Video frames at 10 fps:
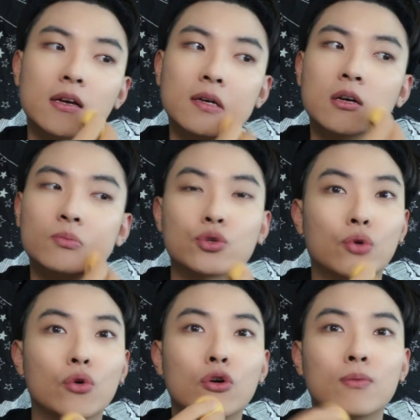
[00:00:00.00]

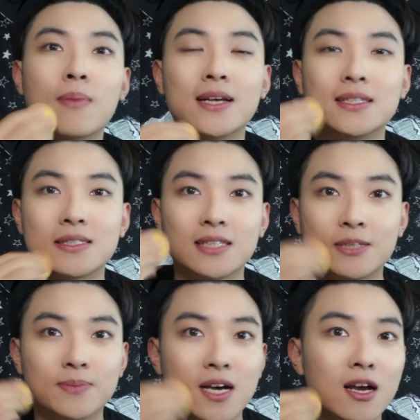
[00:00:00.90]
control my
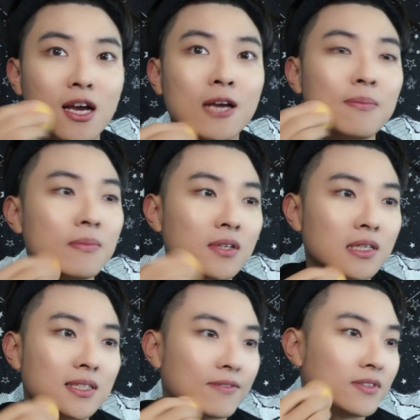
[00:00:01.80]
sleep time.
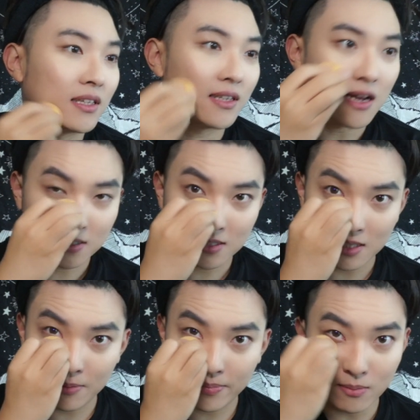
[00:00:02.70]
Definitely not
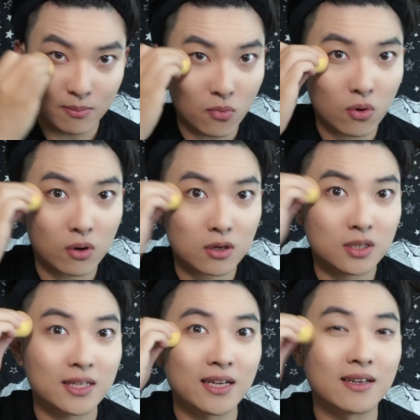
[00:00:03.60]
sleep
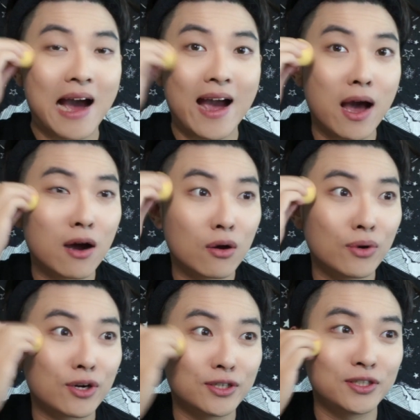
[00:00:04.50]
more than 9
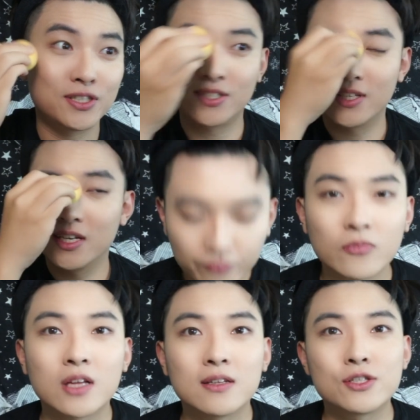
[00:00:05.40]
hours.
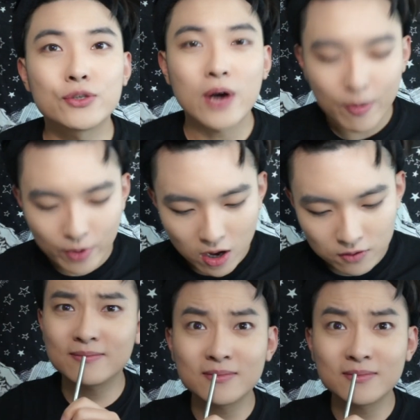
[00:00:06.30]
Let's do eyebrow.